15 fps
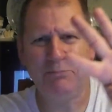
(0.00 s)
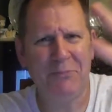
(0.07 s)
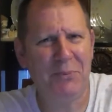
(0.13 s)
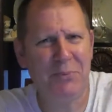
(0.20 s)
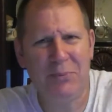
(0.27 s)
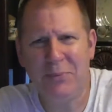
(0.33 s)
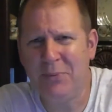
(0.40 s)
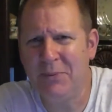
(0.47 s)
Pfft,
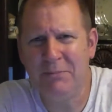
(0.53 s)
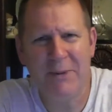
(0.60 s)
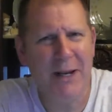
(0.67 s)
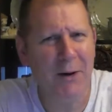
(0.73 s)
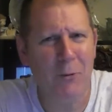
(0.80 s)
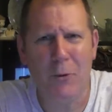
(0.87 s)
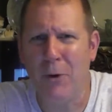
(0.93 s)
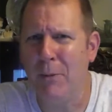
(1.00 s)
I
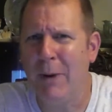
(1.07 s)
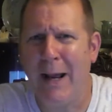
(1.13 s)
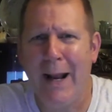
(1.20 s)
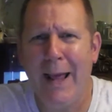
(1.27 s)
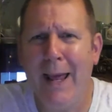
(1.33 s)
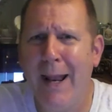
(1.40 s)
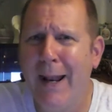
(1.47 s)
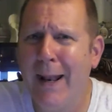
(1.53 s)
ain't worried about
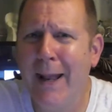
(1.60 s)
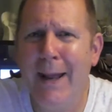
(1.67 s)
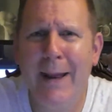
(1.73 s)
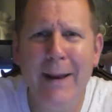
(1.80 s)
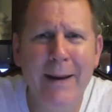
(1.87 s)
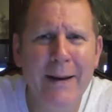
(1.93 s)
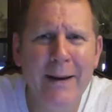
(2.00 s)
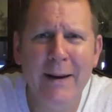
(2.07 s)
that.
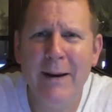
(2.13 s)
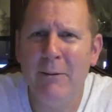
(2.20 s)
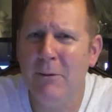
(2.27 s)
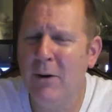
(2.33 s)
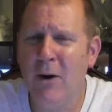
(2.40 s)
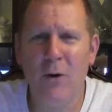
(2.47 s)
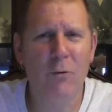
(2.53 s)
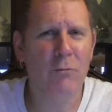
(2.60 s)

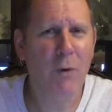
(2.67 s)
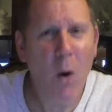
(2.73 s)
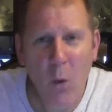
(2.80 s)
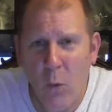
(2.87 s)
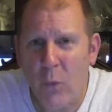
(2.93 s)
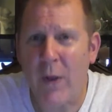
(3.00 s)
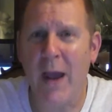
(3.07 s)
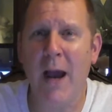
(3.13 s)
We're on a
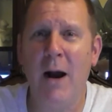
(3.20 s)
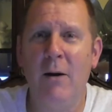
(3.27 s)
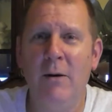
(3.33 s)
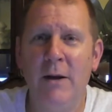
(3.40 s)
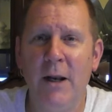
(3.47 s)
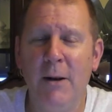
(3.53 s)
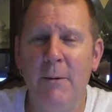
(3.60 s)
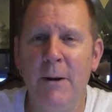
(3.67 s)
roll now.
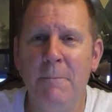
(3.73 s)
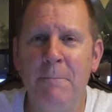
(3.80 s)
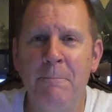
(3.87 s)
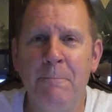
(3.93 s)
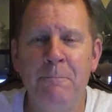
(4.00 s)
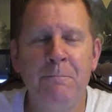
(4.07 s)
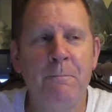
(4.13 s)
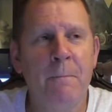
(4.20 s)
You know I mean?
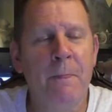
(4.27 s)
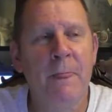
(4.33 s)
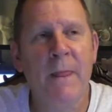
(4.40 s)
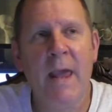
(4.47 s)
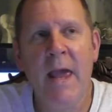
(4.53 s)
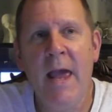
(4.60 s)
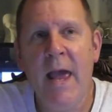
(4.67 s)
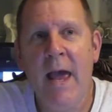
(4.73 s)

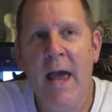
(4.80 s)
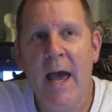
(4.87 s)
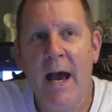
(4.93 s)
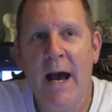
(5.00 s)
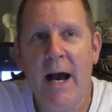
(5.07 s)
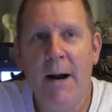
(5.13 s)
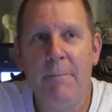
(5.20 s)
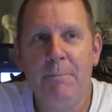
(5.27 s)

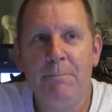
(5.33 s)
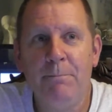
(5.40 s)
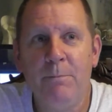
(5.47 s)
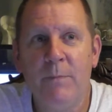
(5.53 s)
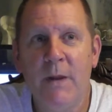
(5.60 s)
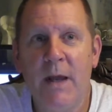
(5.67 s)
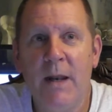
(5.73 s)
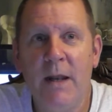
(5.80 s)
Um,
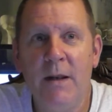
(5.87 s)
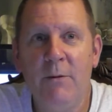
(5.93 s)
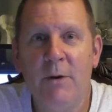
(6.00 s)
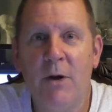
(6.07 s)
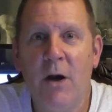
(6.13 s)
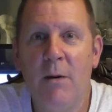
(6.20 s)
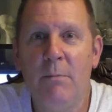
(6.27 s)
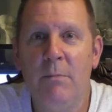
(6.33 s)
and then we
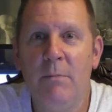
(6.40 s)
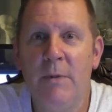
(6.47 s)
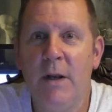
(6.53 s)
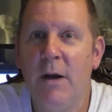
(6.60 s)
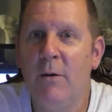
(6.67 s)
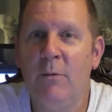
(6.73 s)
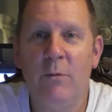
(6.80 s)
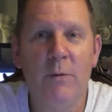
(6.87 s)
come, you
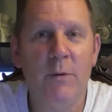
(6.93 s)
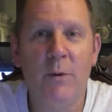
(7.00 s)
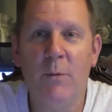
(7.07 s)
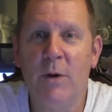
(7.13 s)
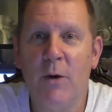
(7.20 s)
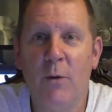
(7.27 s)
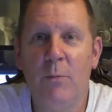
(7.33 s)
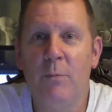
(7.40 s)
know, then
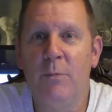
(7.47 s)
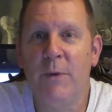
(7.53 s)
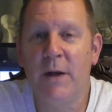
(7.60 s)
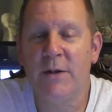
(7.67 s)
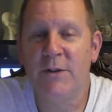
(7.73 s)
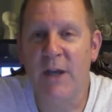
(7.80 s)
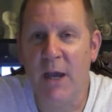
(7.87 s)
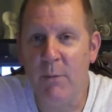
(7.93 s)
we go,
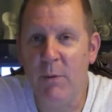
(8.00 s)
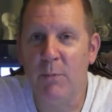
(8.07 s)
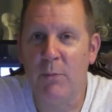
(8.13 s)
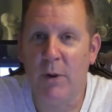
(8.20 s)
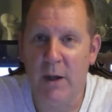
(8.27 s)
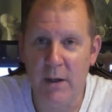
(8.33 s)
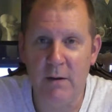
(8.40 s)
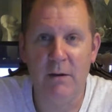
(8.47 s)
next game we
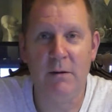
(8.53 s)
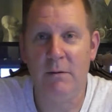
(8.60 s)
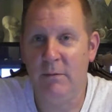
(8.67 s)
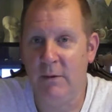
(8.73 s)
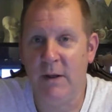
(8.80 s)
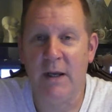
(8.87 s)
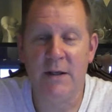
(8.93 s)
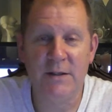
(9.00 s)
play
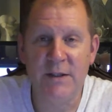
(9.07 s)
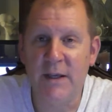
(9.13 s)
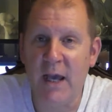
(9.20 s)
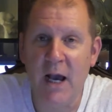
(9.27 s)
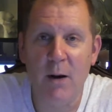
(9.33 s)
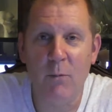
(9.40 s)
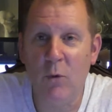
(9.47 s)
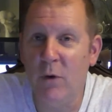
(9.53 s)
against the
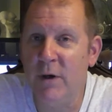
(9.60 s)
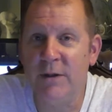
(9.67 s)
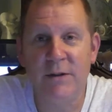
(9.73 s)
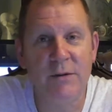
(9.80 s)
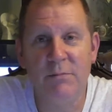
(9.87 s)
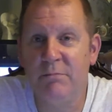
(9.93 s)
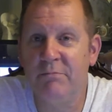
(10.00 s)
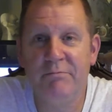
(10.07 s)
Cowboys
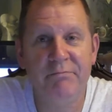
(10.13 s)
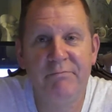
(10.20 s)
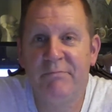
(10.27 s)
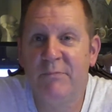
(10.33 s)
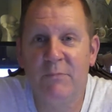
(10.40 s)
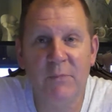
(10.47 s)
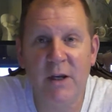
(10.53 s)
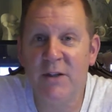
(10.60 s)
and
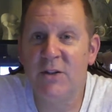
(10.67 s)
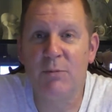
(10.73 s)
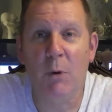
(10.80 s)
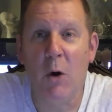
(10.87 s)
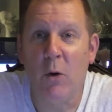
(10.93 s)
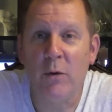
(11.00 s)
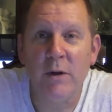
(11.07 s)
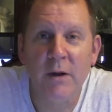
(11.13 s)
get
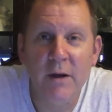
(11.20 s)
smoked.